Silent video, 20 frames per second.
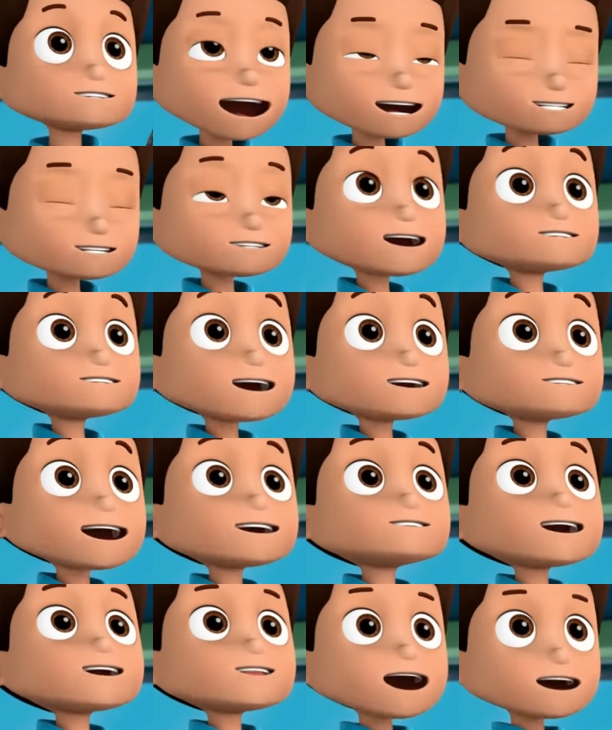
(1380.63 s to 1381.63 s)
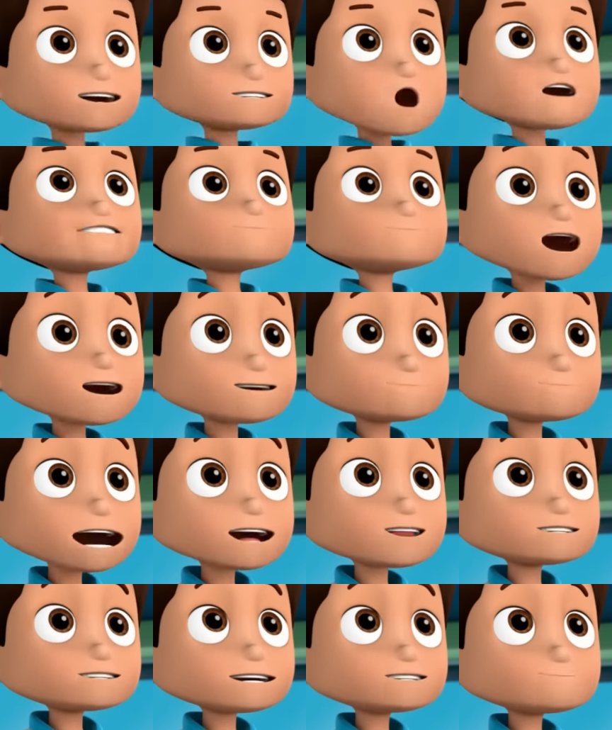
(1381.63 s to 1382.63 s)
and that's gonna take a lot of pup
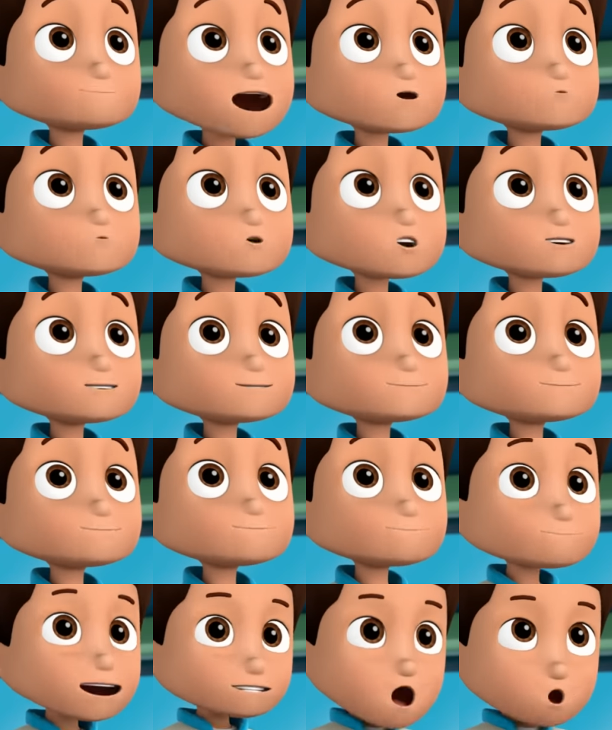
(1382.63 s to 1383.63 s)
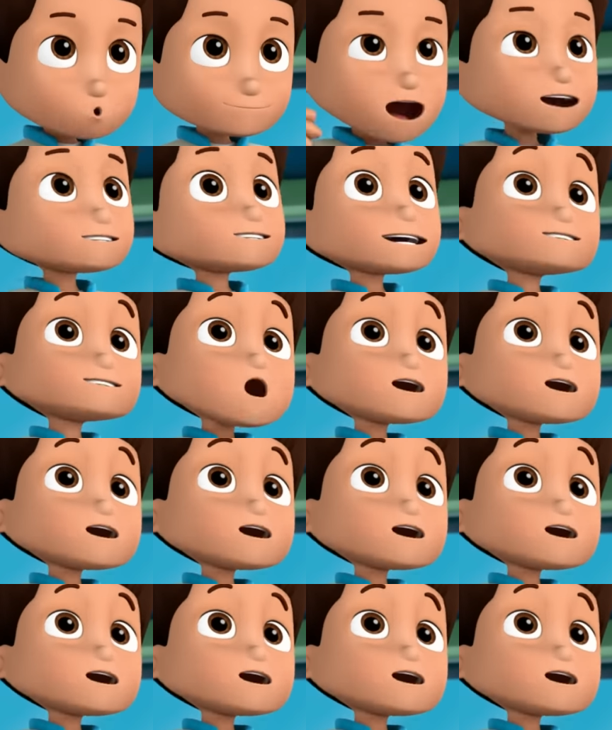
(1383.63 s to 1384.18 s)
building power. But no monkey